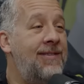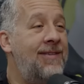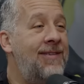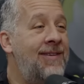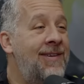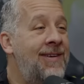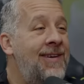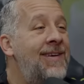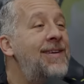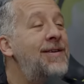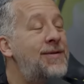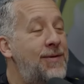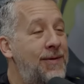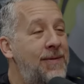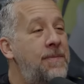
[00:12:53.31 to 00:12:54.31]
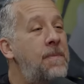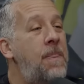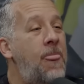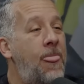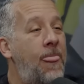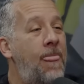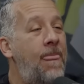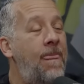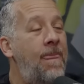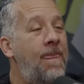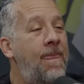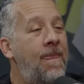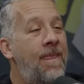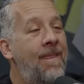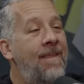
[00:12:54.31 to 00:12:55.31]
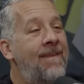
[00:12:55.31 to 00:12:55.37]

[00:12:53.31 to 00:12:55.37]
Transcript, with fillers: I did. I would go down to New Brunswick